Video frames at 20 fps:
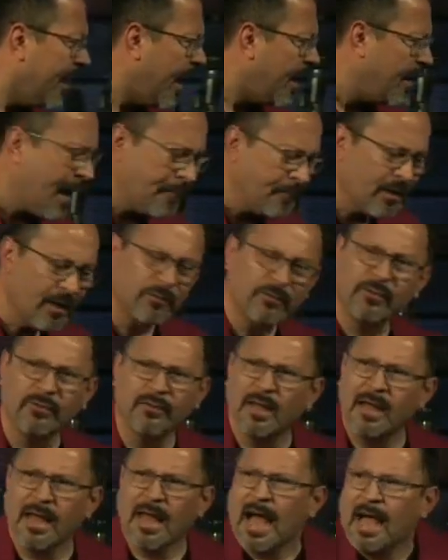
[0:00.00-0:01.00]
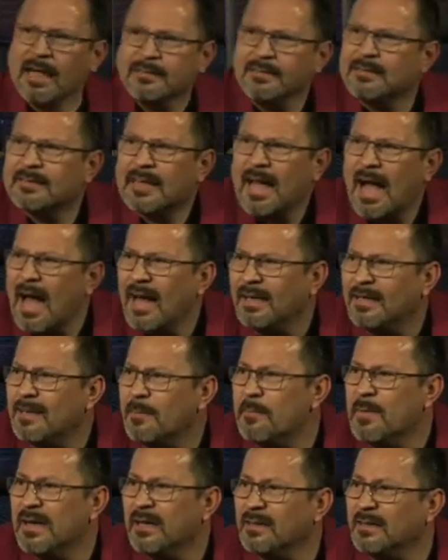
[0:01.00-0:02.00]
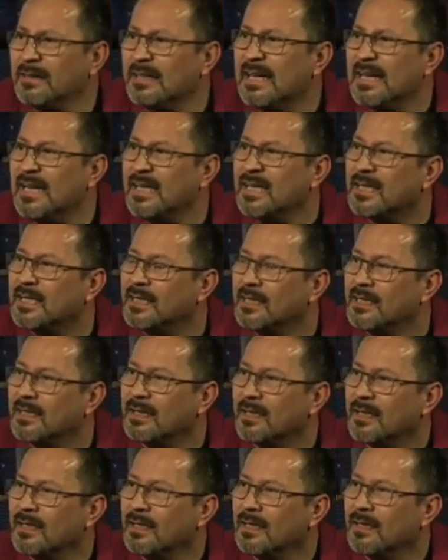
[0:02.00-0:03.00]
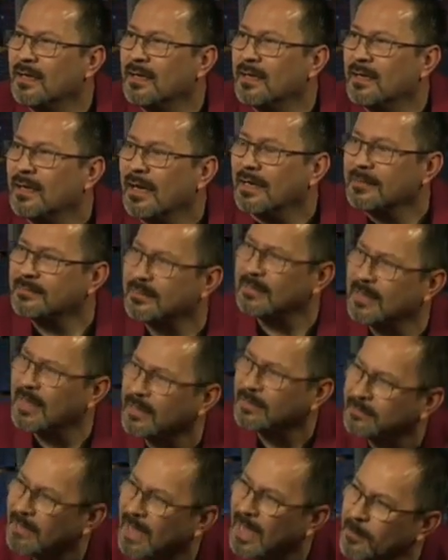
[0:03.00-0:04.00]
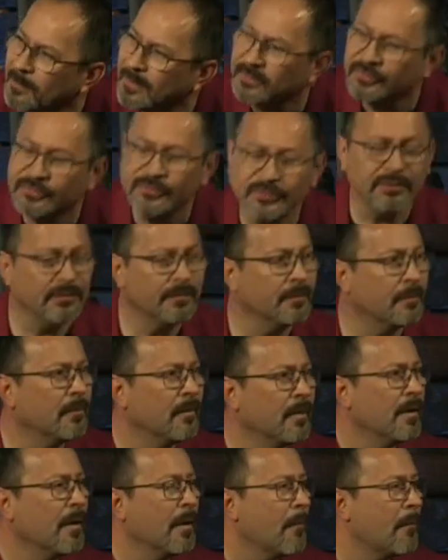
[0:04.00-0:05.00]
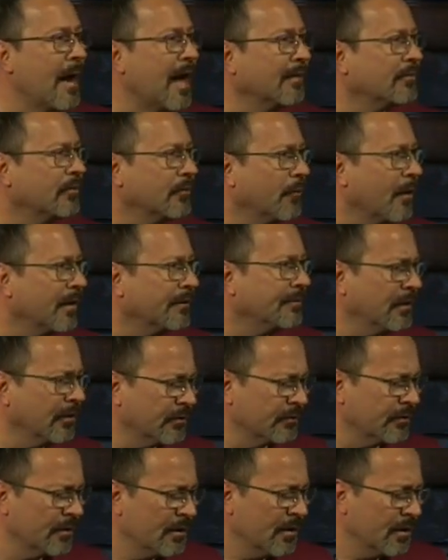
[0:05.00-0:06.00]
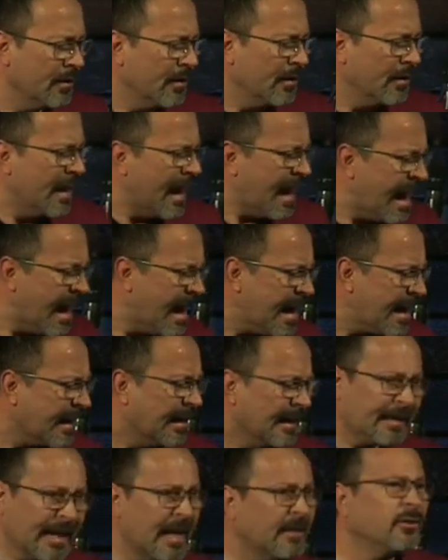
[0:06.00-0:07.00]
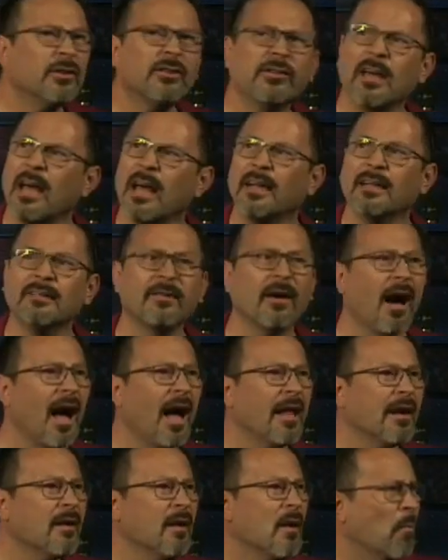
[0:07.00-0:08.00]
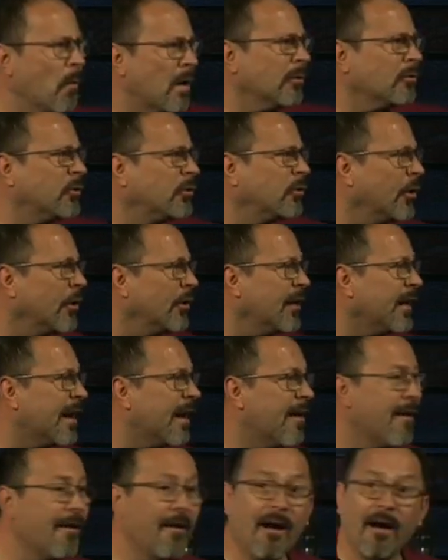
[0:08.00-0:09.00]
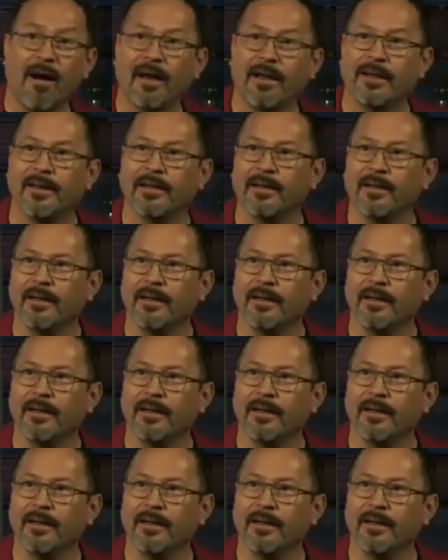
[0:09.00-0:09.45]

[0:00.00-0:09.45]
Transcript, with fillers: I, am just, I just got in the building. I sat down and tied my shoe, and Pastor walks in and goes, Hey, can't you tell it's hot? Why don't you turn the air on?